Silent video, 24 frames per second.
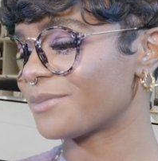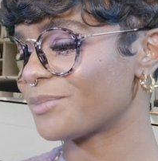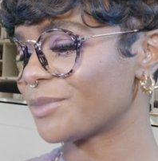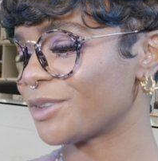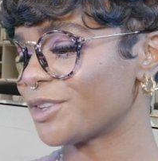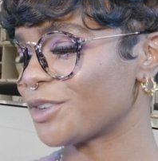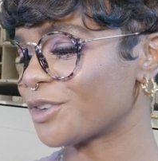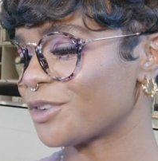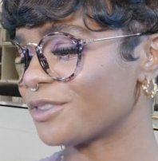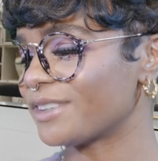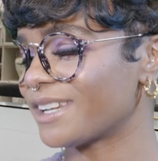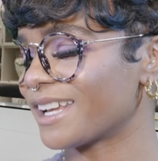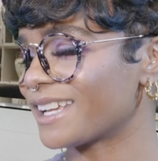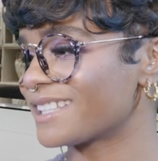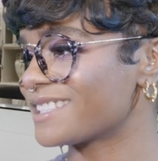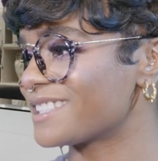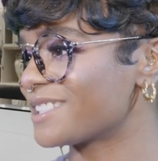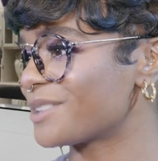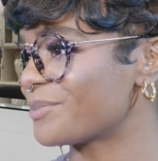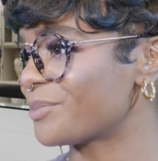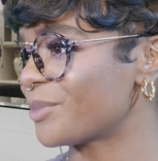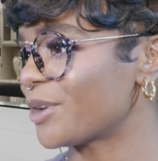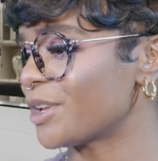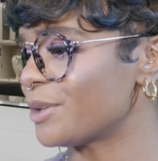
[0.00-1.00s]
up your
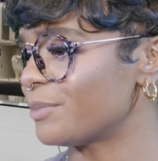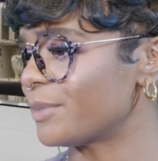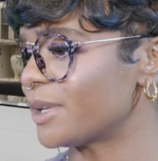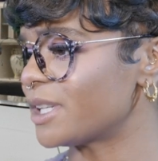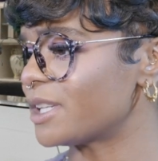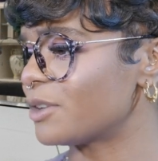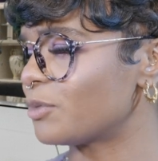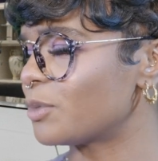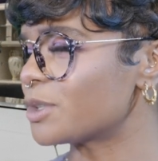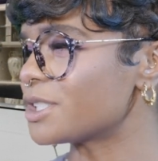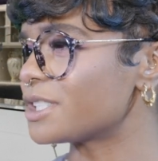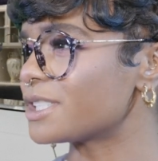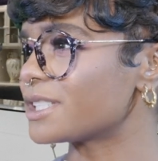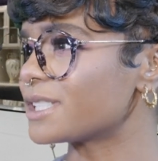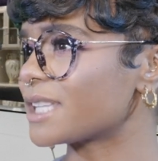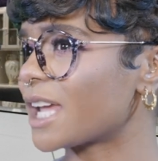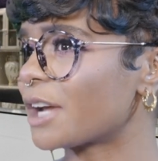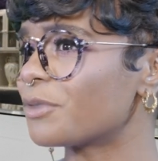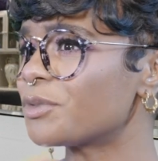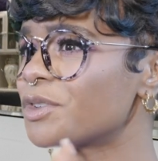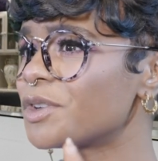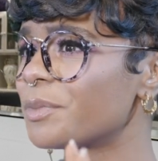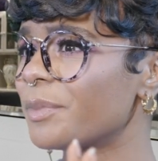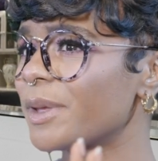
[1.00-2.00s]
next appointment, which
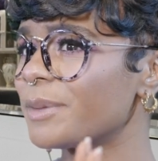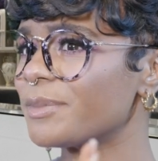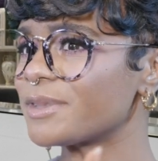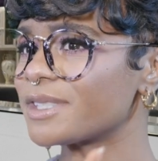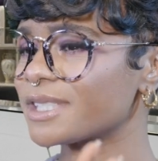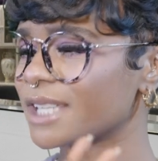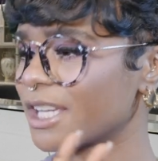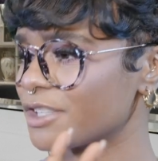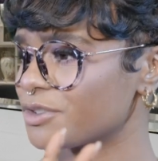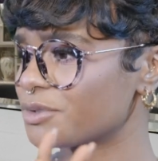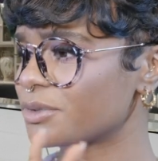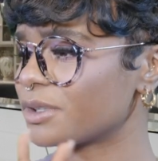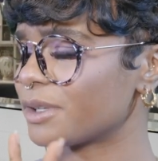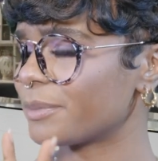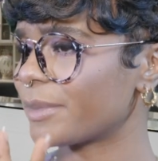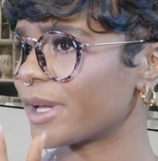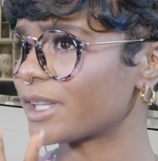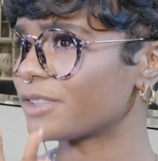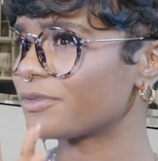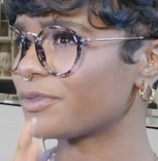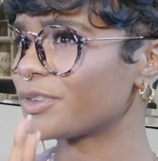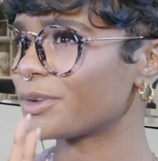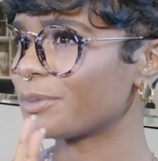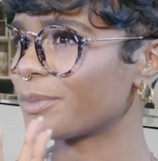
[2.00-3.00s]
I would maybe schedule
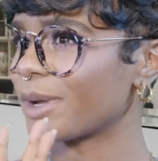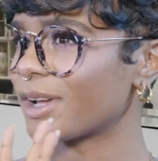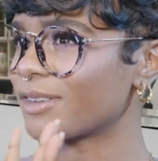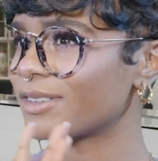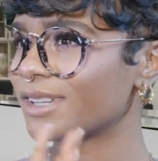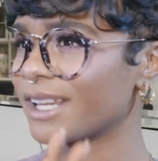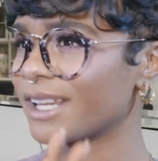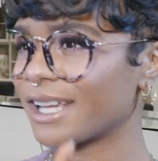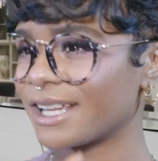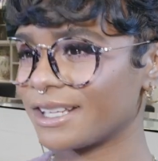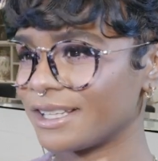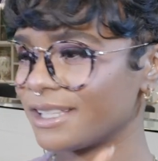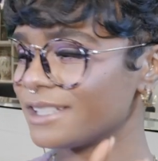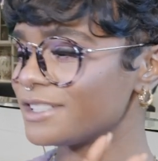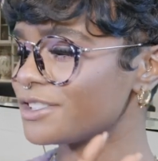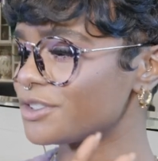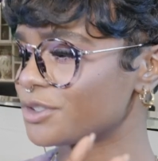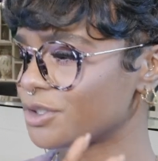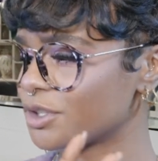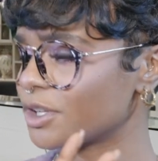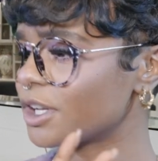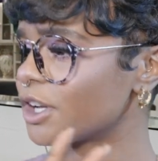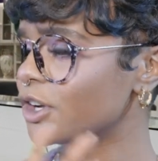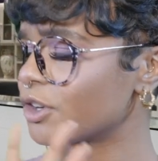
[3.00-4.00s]
about for about like at
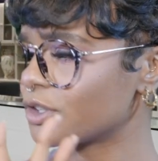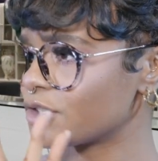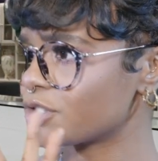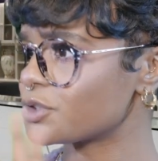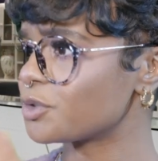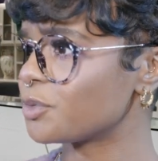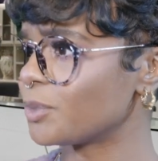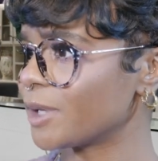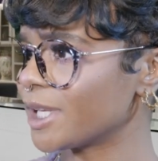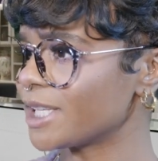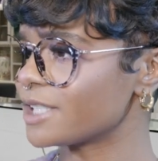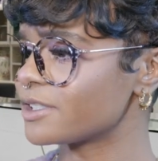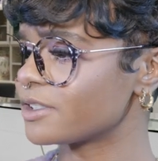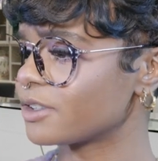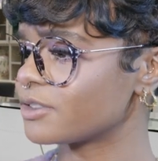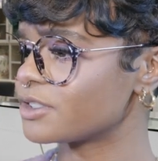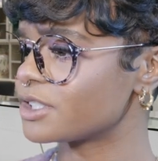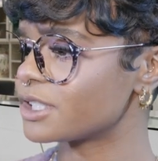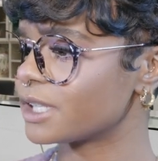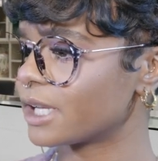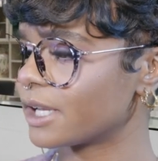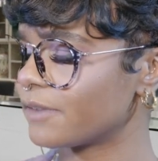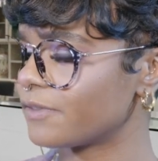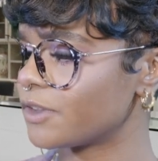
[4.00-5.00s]
least 2 weeks, so
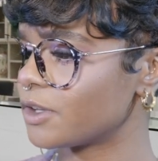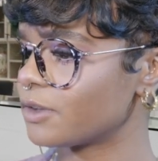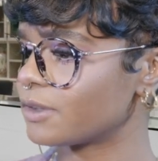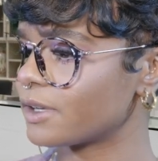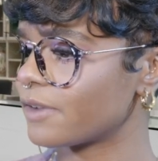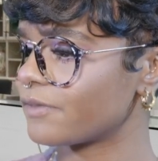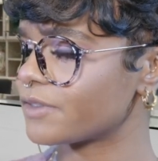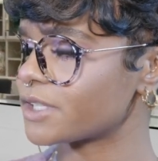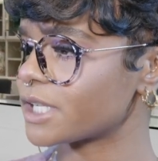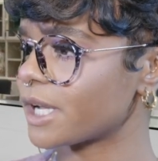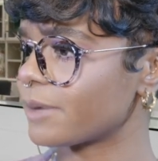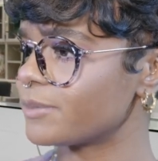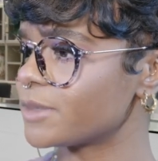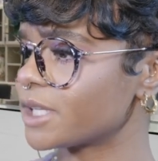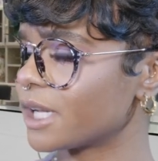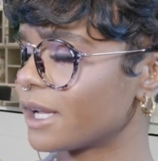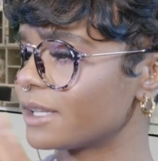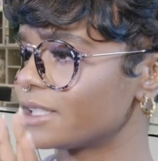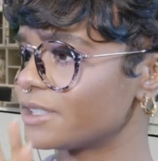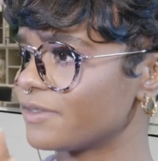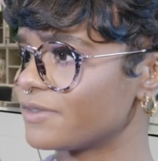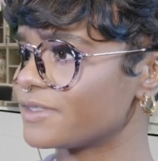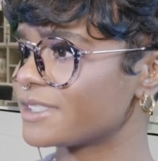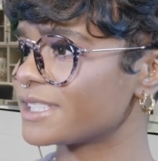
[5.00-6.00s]
to give you enough time to
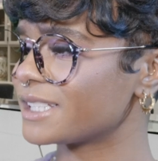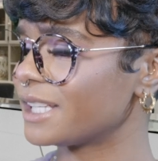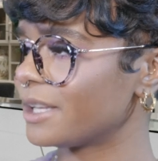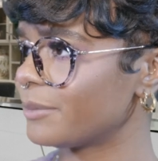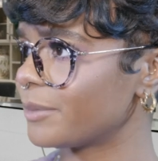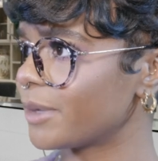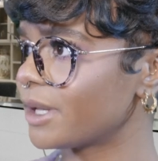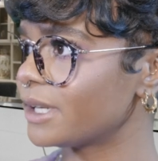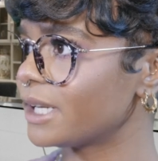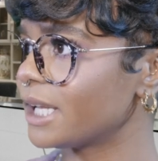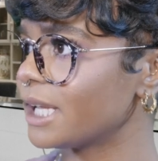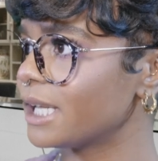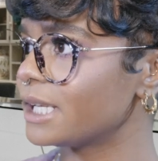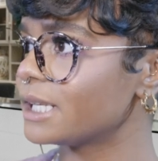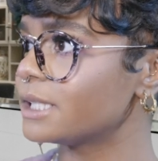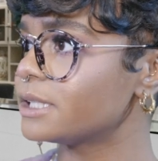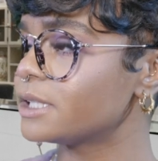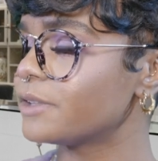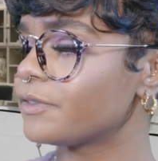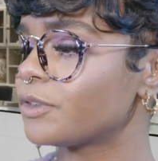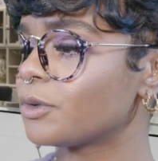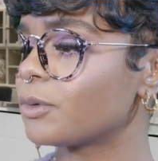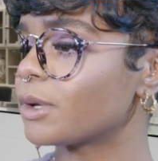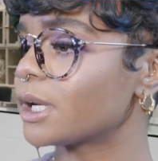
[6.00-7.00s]
kind of sleep on it.
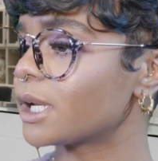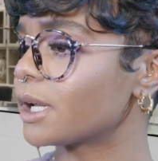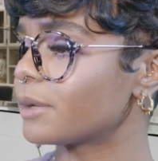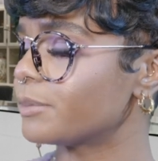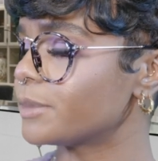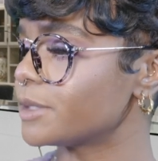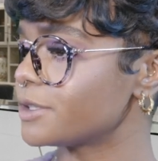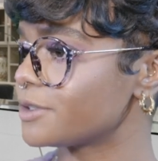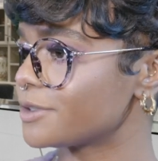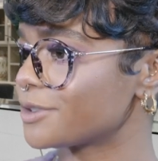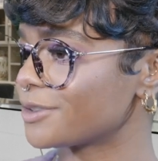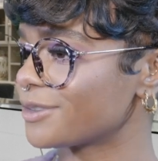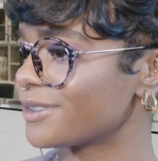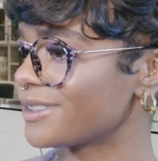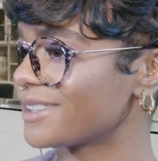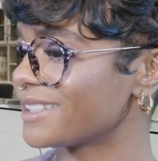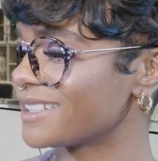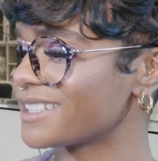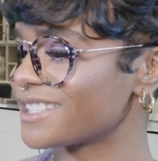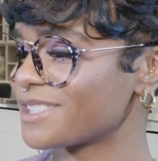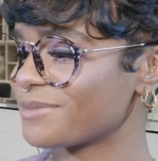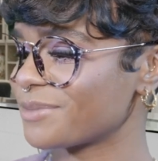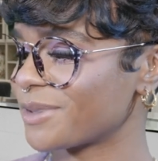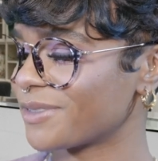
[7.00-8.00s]
If you want to come in sooner, then
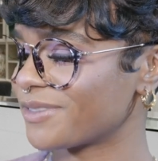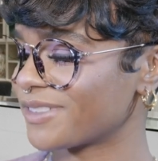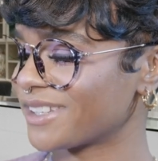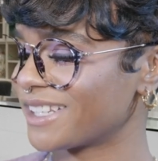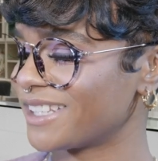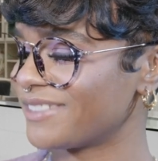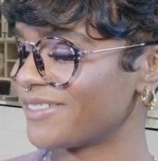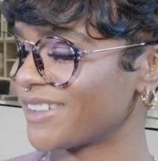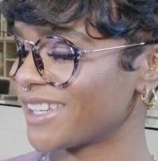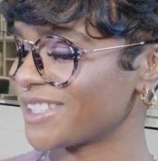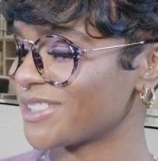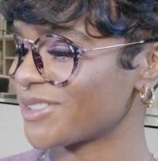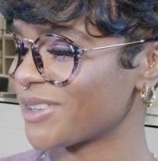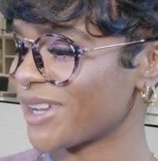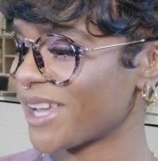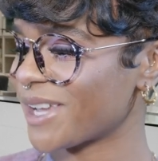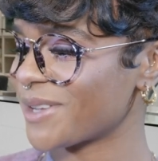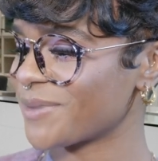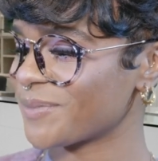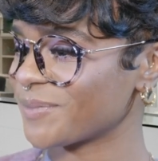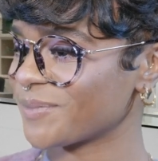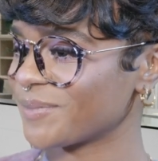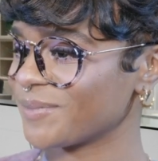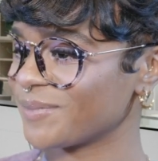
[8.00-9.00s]
that's perfectly fine.
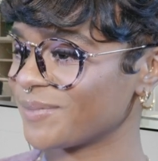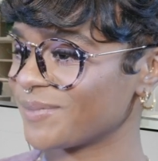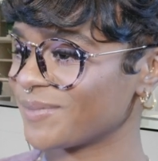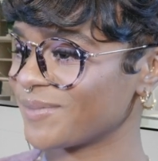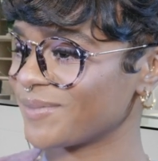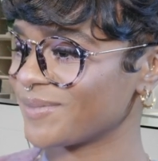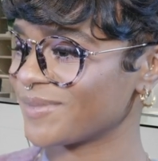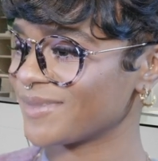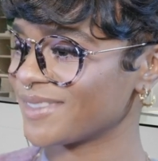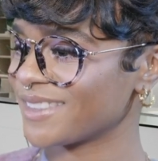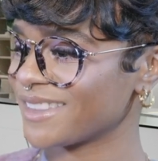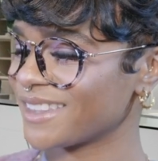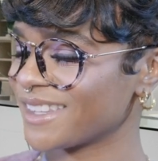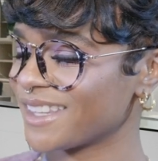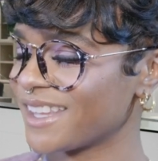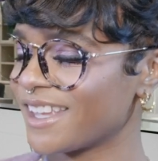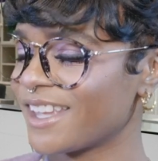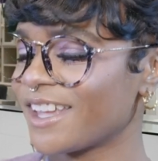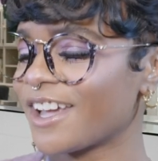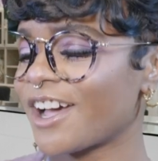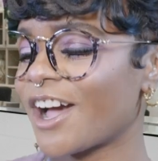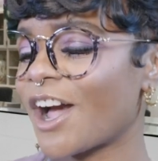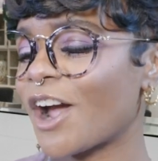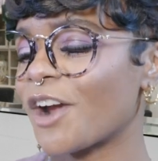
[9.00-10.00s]
Okay.
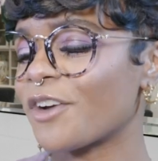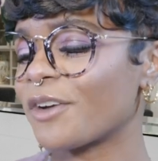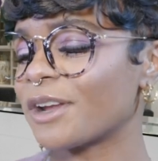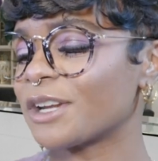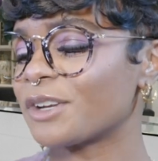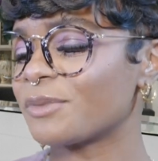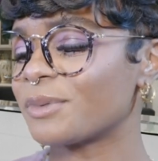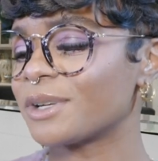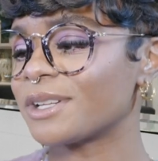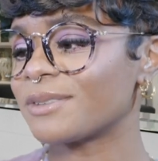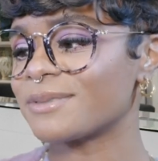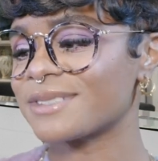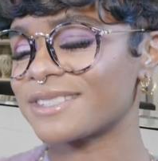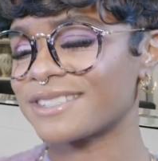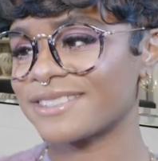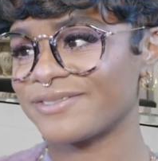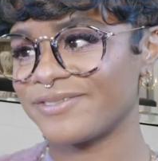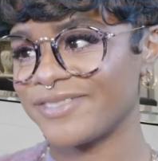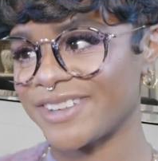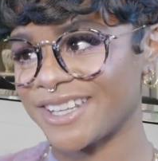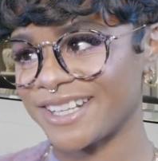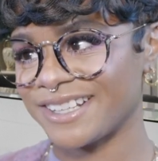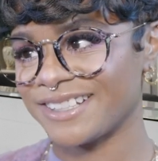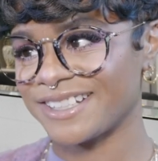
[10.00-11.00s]
Alright, it was
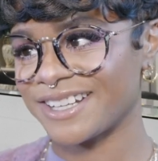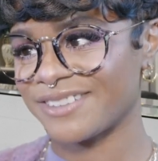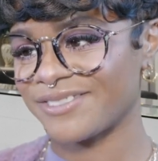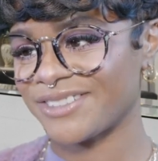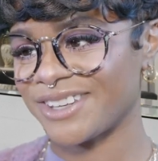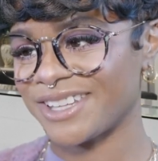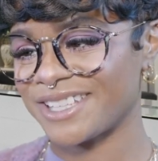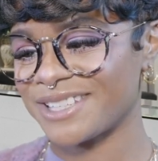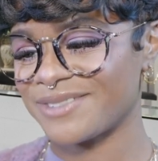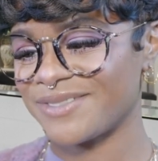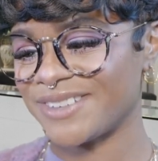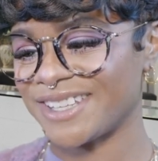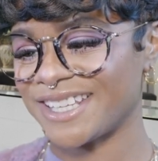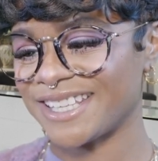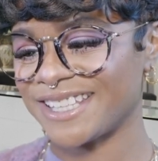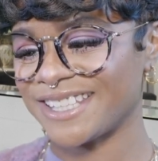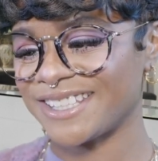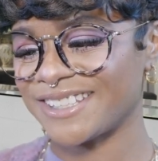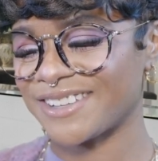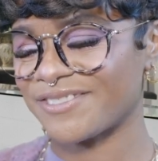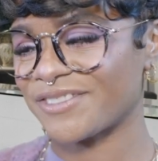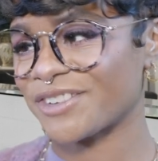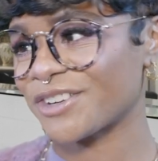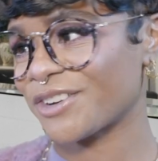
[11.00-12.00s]
very lovely meeting
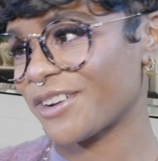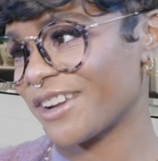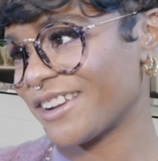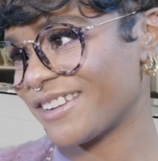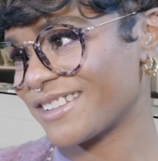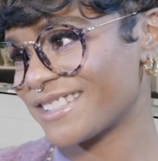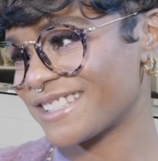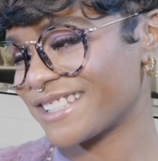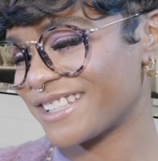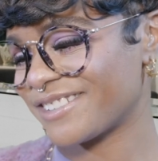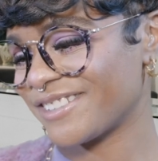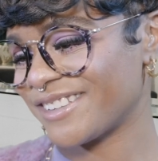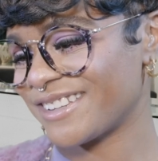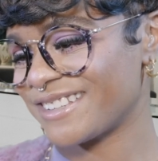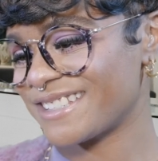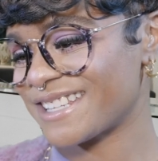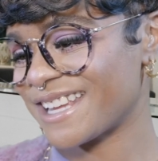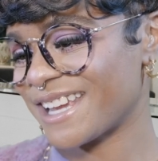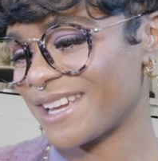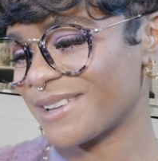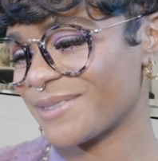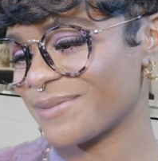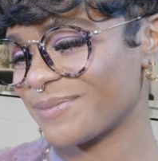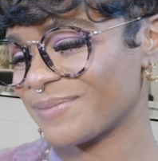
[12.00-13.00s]
you. Have a good rest of your
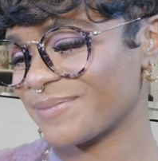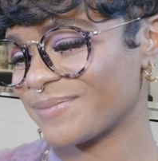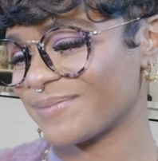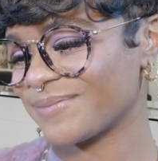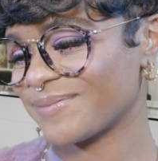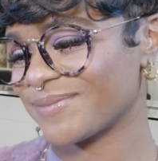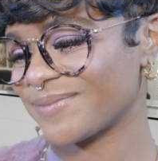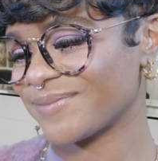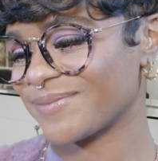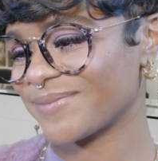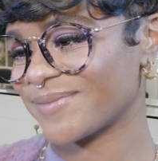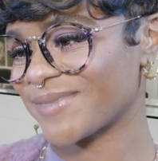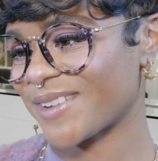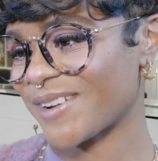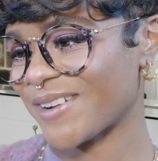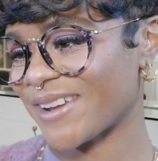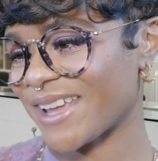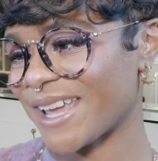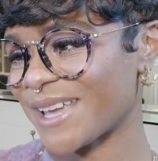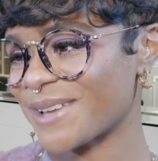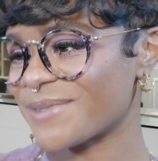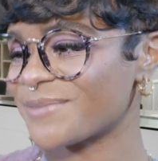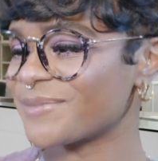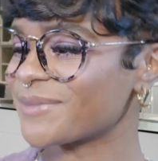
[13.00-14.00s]
day.
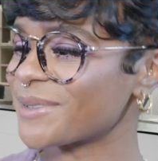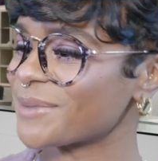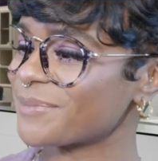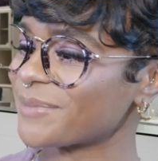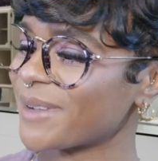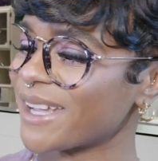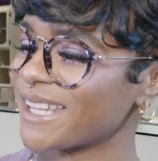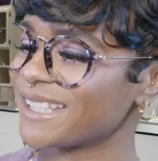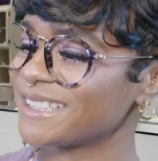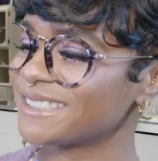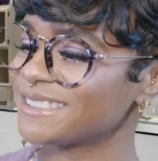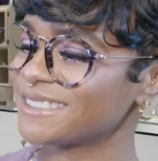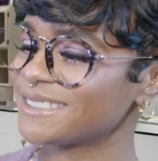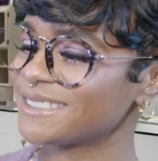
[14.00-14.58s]
Okay, bye-bye.